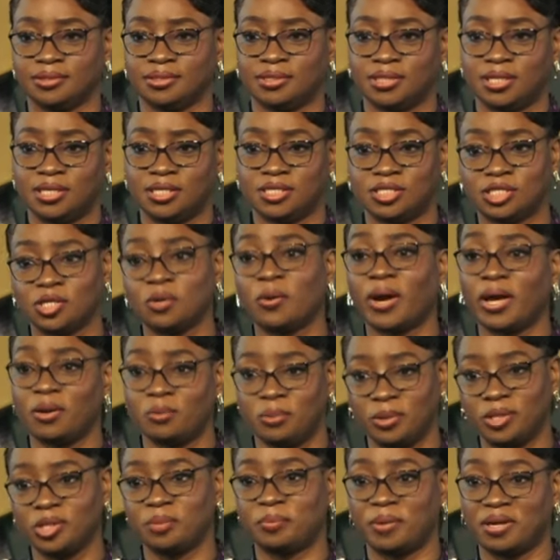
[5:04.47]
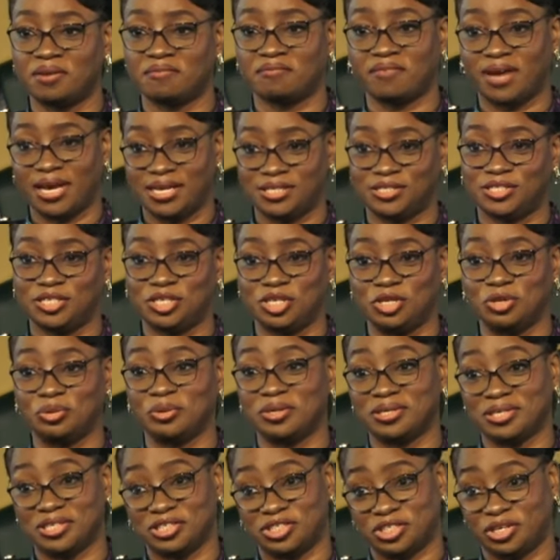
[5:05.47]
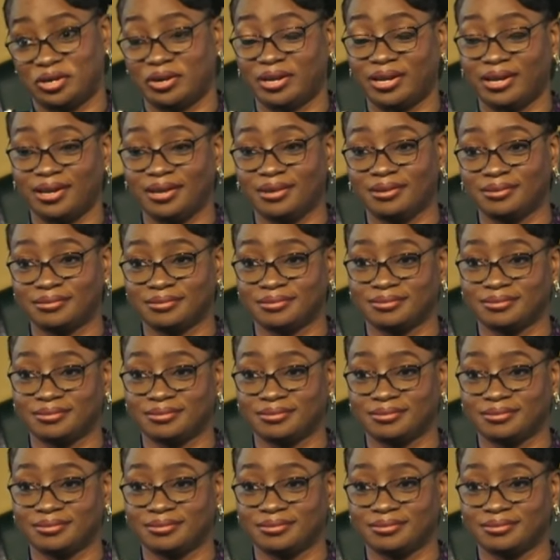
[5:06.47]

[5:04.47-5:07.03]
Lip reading: And so I will be inviting you on a journey,